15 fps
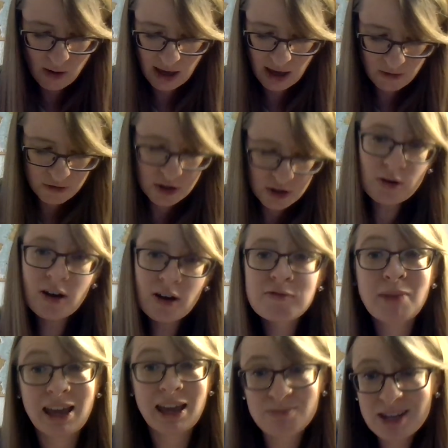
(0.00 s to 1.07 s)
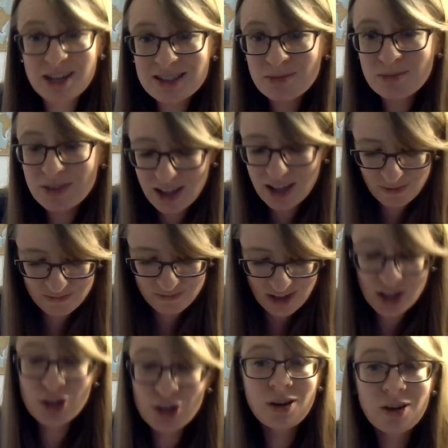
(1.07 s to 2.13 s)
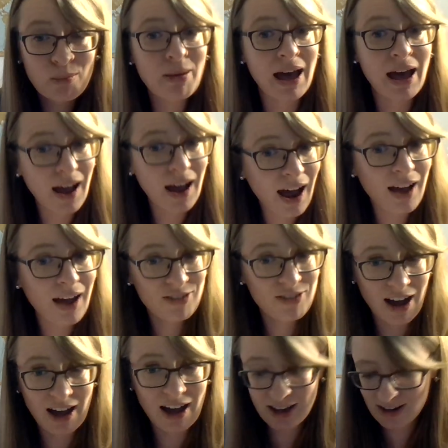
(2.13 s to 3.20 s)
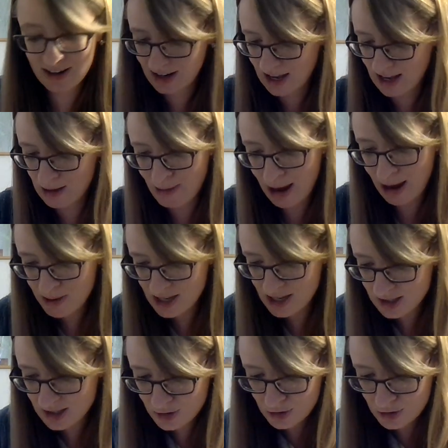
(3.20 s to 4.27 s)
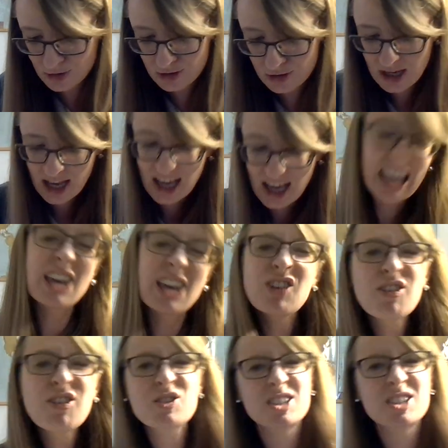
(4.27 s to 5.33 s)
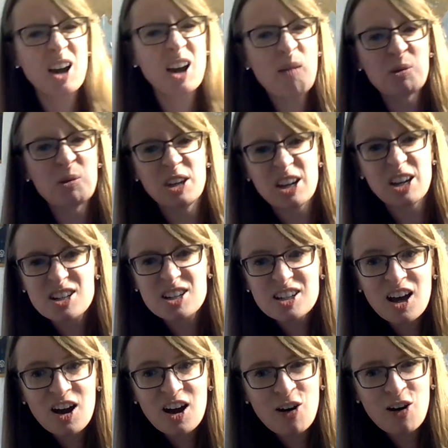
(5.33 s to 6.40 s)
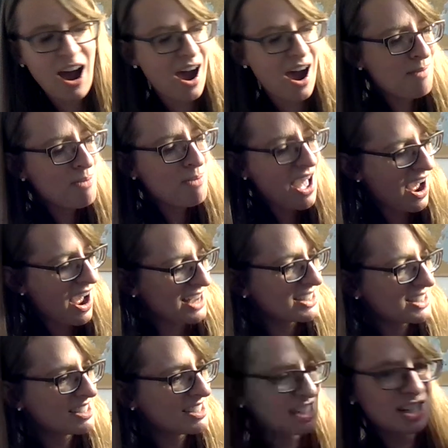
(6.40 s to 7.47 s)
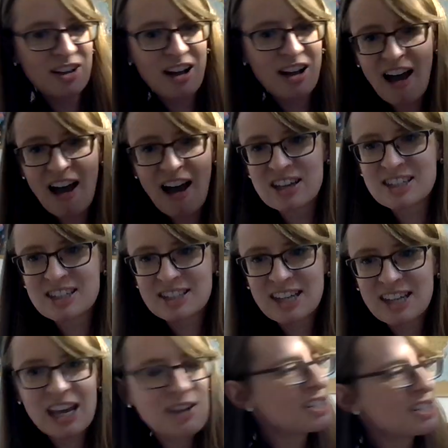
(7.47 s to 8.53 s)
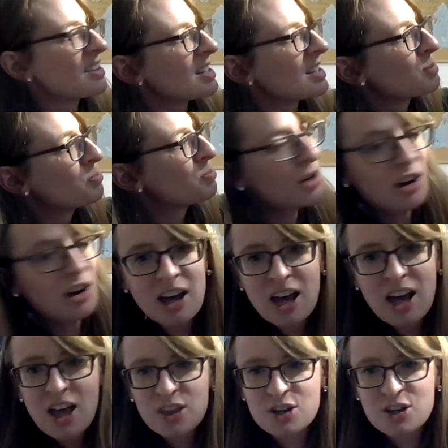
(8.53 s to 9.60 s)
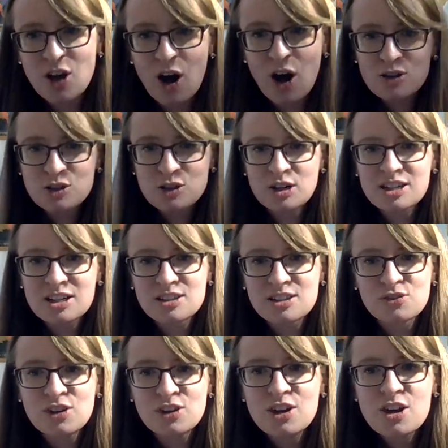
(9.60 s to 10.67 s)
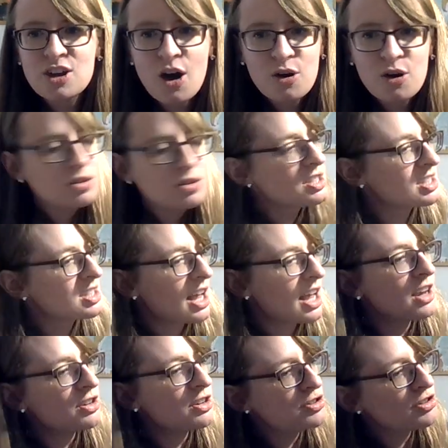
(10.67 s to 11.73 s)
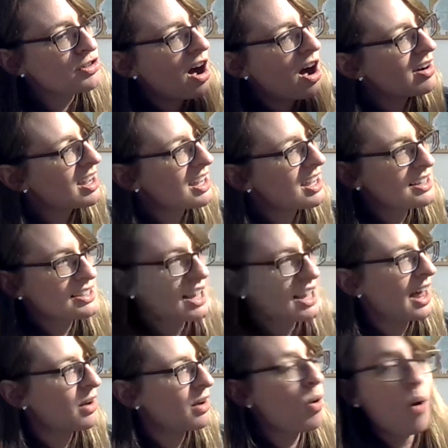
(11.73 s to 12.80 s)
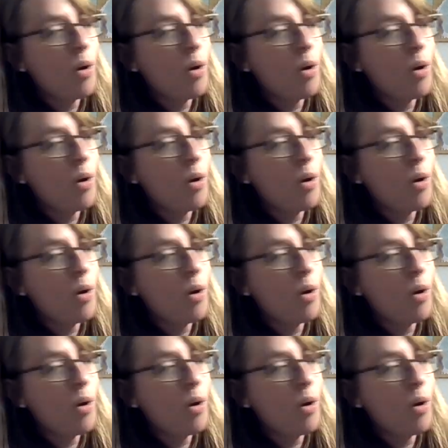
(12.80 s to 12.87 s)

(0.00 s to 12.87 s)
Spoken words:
if you have made me something, you can bet I've got it. It might be at school. Even if it was a couple years ago, I bet I still have it saved in this book. There's all sorts of notes and drawings and